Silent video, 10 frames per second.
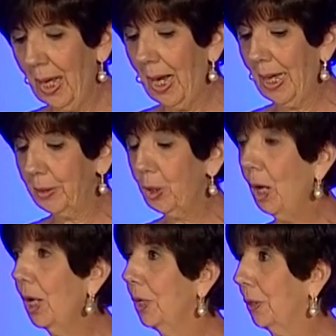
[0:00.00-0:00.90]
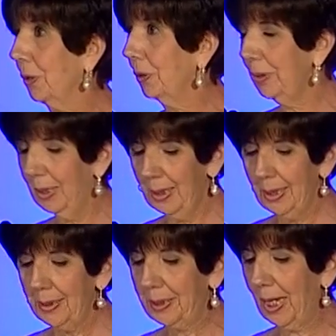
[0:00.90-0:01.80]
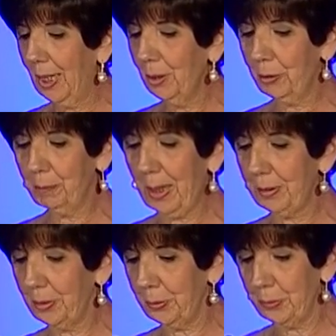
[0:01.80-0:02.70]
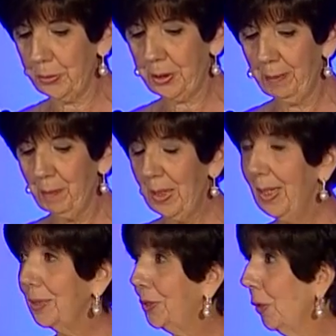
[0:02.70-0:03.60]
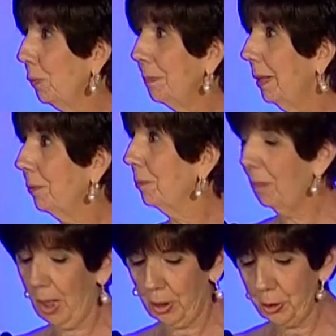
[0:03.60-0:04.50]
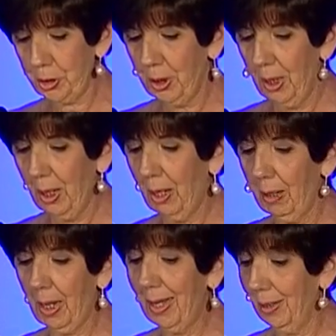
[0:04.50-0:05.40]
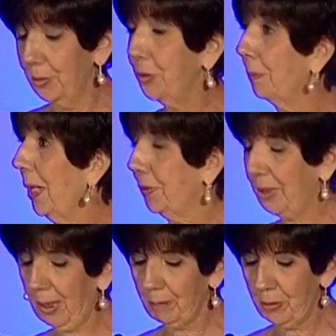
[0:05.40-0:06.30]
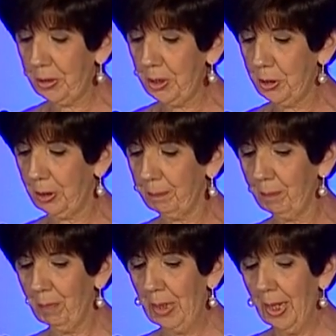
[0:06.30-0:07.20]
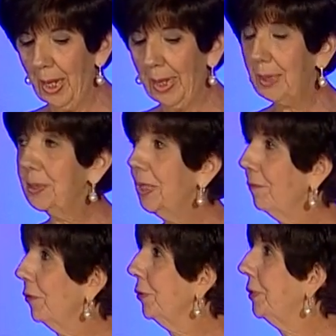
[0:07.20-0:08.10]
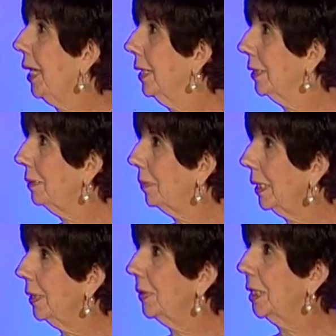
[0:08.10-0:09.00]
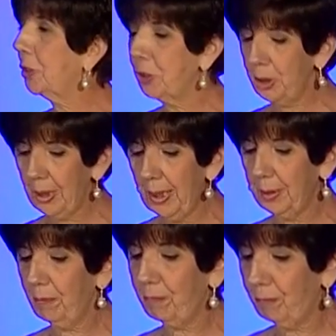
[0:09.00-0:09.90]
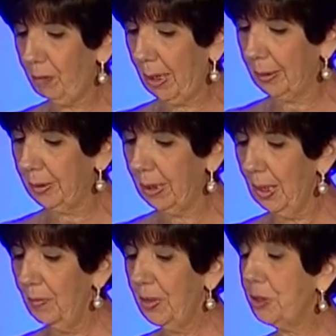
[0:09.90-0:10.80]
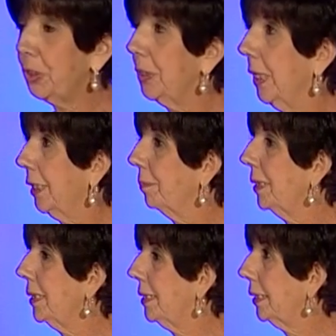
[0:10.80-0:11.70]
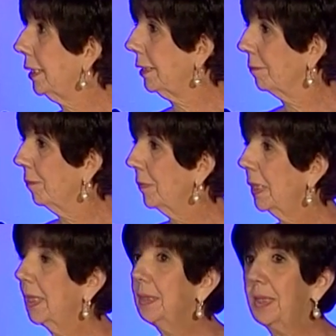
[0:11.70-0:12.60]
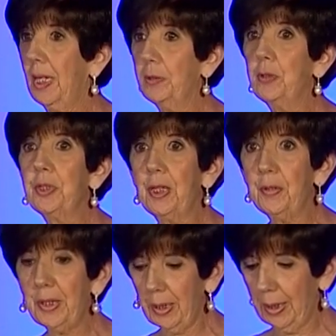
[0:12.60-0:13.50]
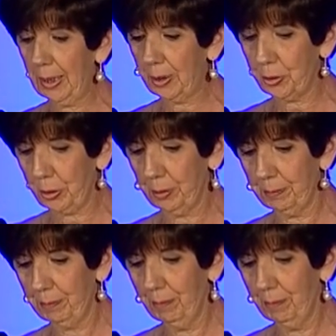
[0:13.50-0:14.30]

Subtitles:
I call her, tell her my news, and don't remember much else about the conversation, except for her telling me that she had a friend that she'd like me to see, Dr. Cynthia Angel.